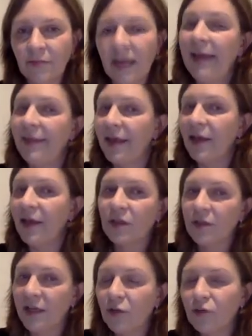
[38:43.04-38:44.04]
and they could
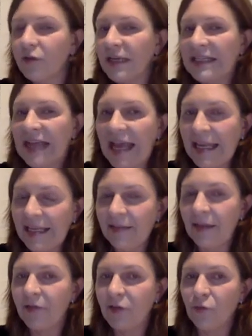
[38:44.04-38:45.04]
they could create
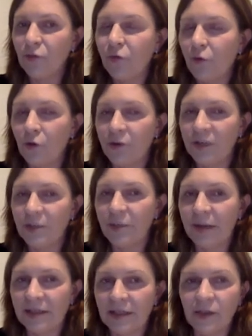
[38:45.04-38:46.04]
anything which would follow this
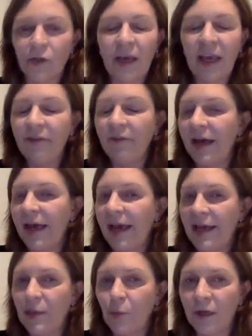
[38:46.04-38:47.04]
pattern so if i
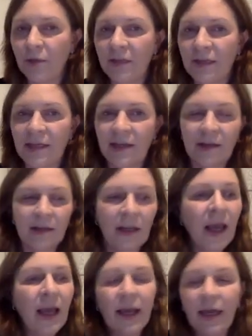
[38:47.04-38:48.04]
had 1 million
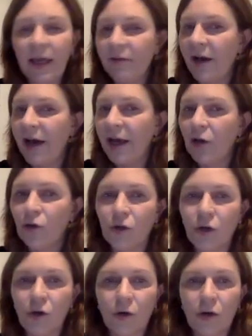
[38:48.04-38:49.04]
if i could
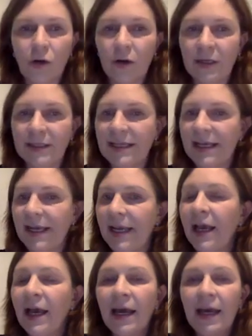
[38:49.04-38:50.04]
go on
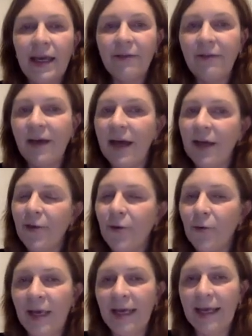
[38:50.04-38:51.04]
holiday if i
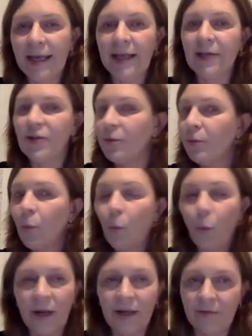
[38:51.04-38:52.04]
knew english
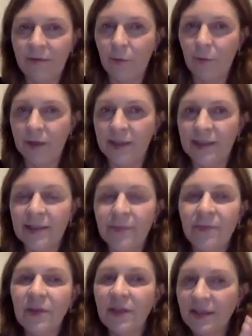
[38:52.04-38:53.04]
whatever works
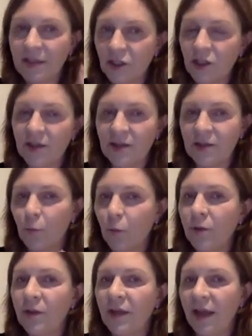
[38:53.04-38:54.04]
that's just
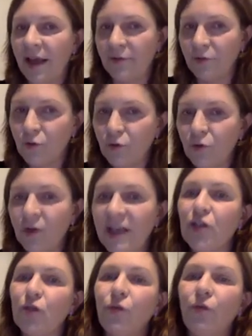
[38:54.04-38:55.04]
what they have to do
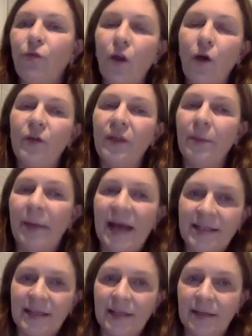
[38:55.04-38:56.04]
is to follow the
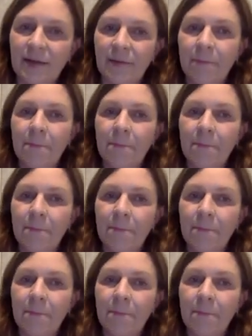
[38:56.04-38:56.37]
pattern.